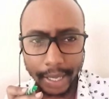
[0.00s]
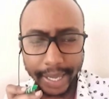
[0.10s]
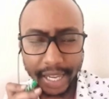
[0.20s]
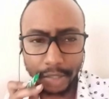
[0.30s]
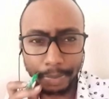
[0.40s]

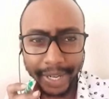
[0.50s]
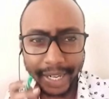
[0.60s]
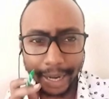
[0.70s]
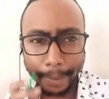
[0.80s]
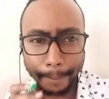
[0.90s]
he has been
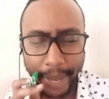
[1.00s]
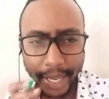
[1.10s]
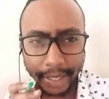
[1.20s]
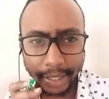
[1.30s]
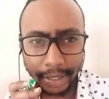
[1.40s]

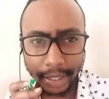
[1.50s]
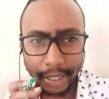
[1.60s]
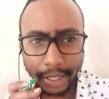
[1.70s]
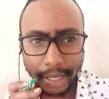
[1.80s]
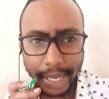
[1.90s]
campaigning
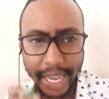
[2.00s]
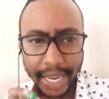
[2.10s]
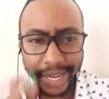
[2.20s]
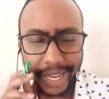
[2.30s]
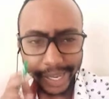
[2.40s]

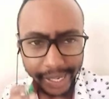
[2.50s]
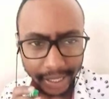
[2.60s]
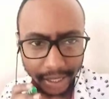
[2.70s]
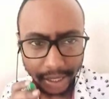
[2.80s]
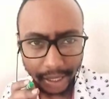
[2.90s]
in
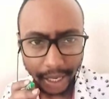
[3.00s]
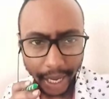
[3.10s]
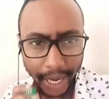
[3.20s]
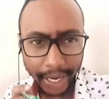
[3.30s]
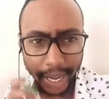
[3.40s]
each
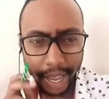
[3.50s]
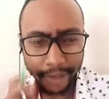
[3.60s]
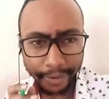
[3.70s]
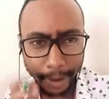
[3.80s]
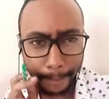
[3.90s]
and
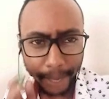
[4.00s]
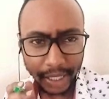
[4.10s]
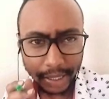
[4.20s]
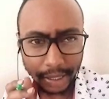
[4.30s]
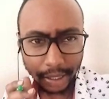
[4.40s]
every
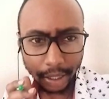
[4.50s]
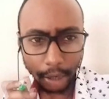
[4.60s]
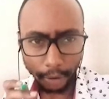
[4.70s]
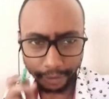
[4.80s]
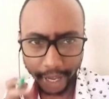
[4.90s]
part
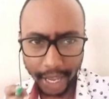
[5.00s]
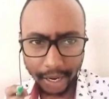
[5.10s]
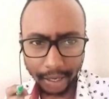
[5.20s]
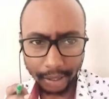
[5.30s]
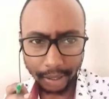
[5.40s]
of Kenya.